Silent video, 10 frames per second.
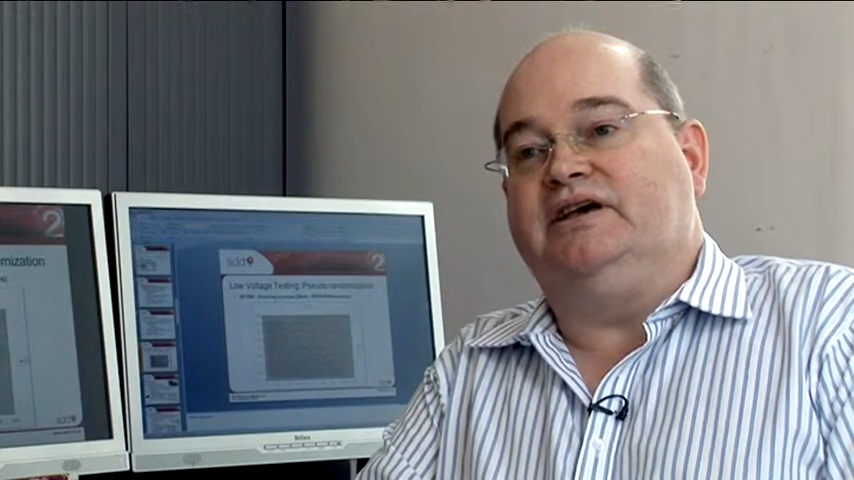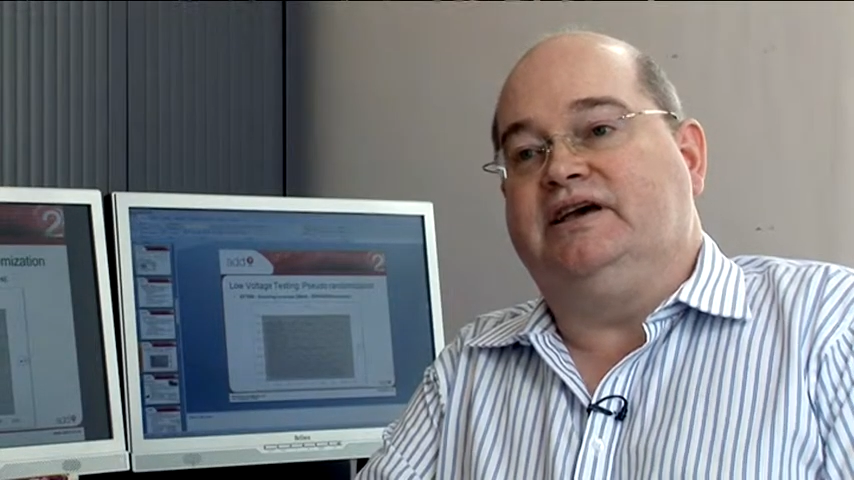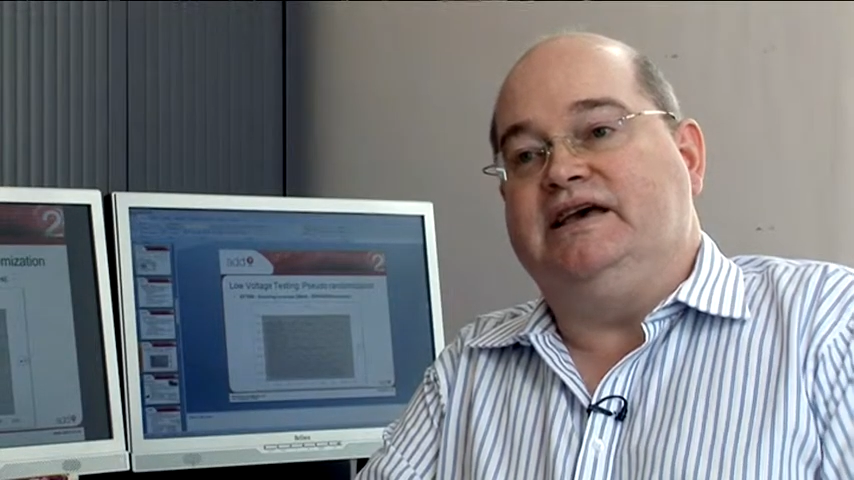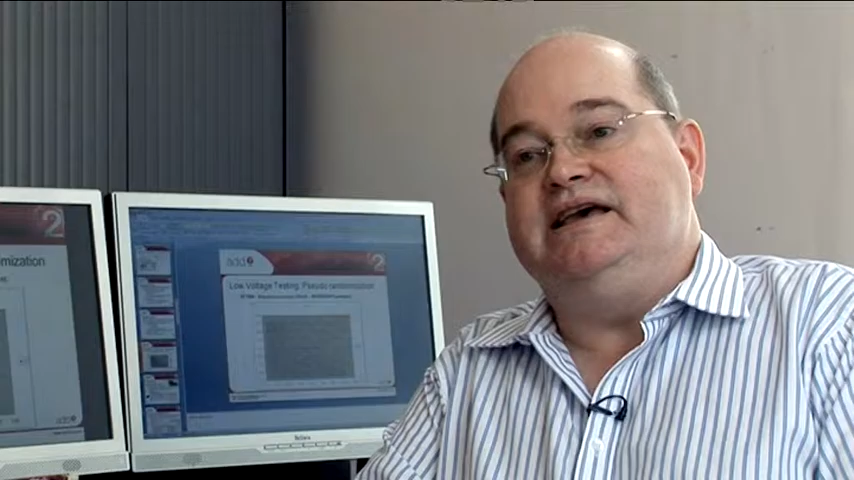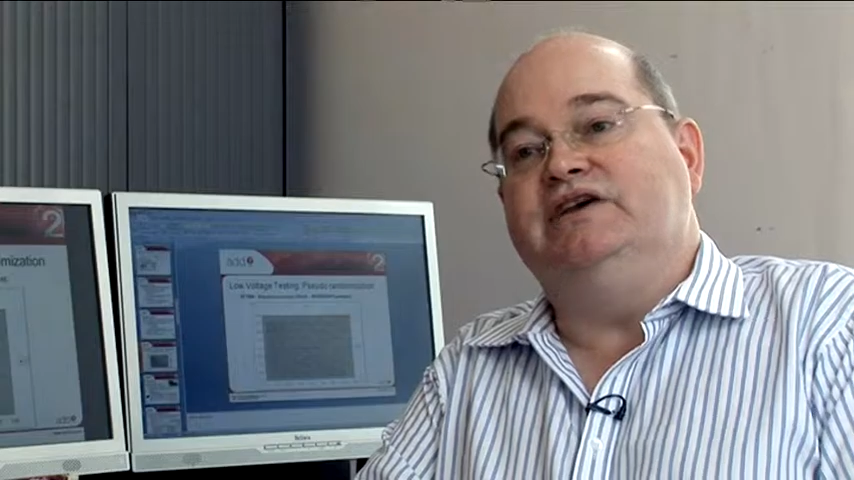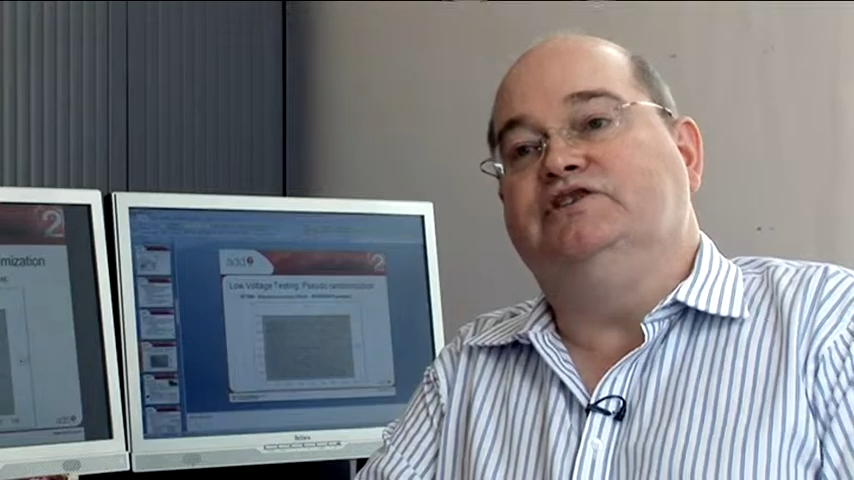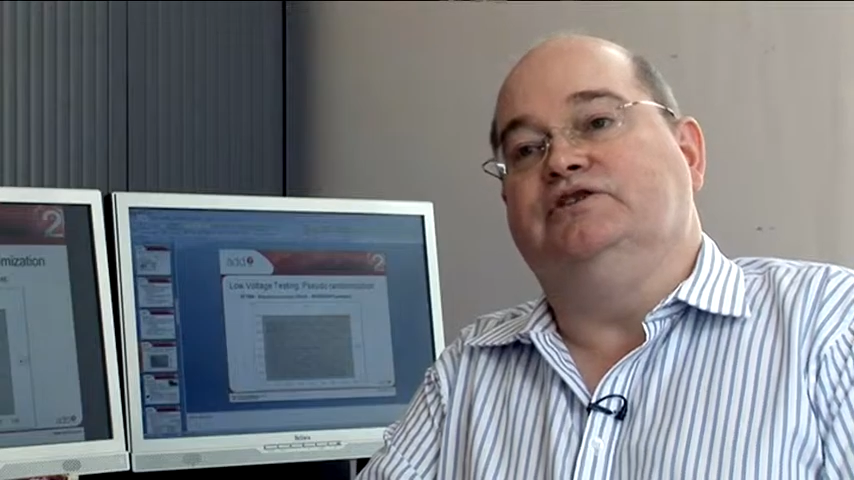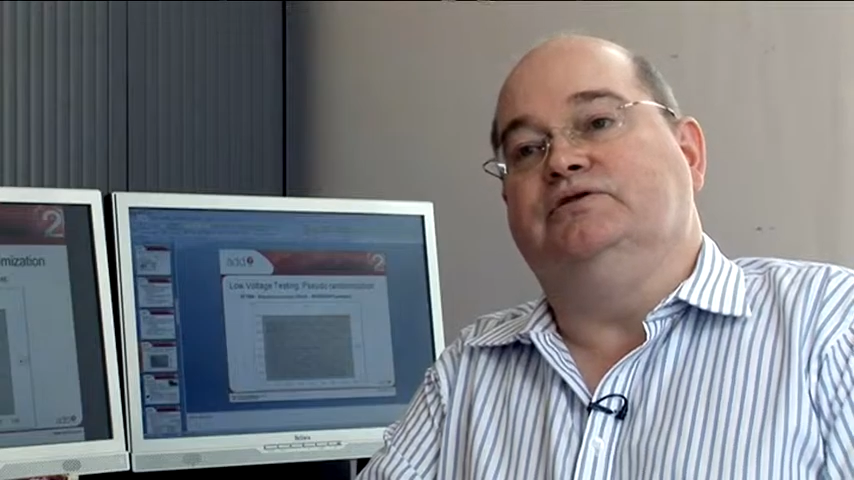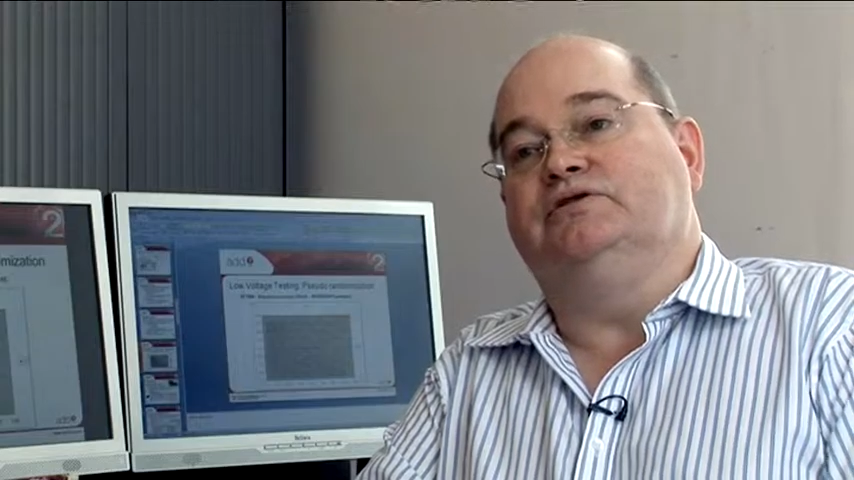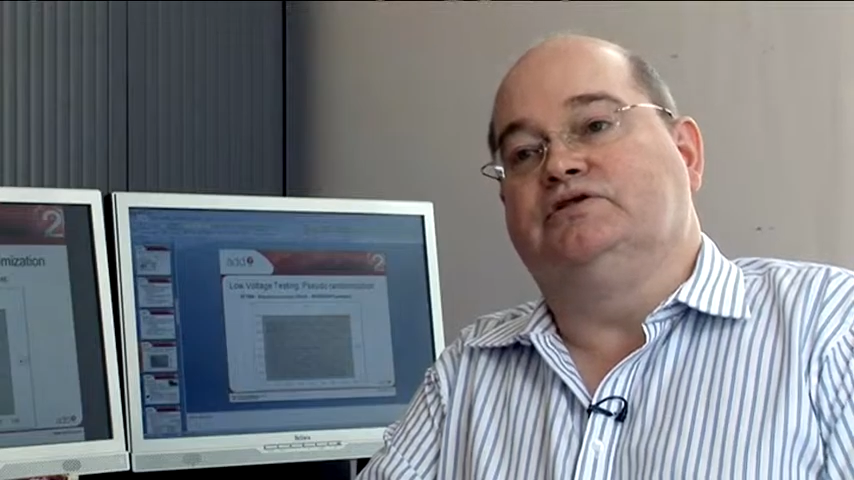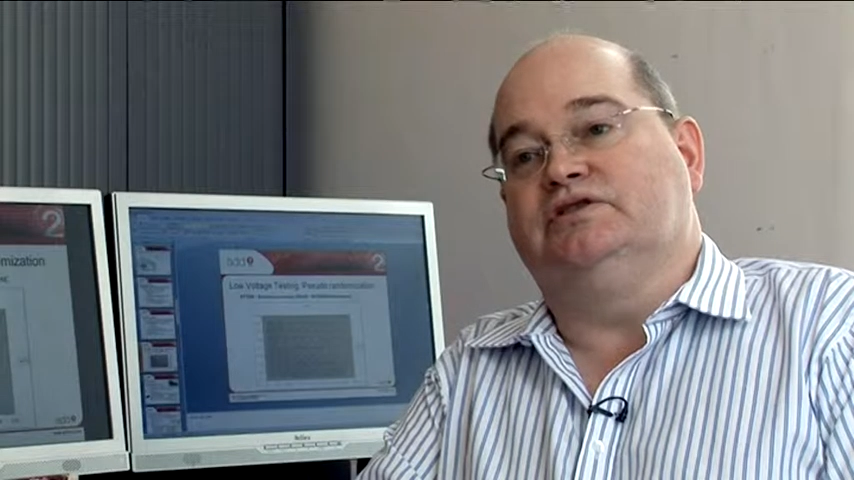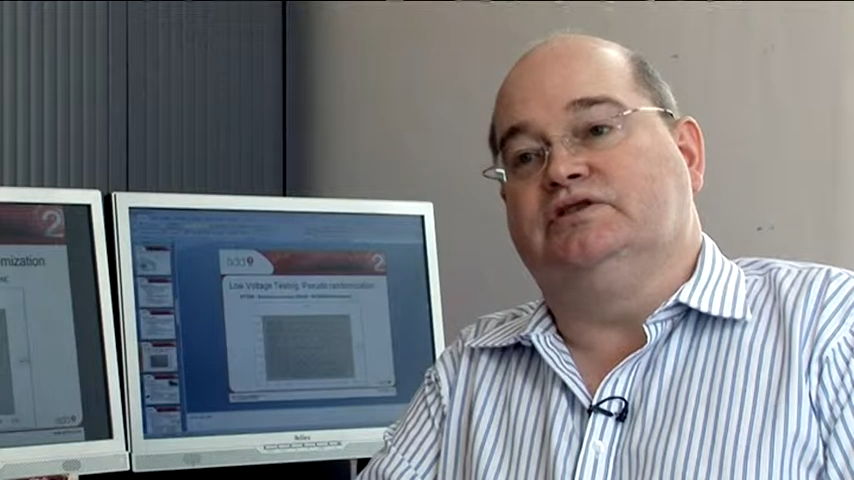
the key issues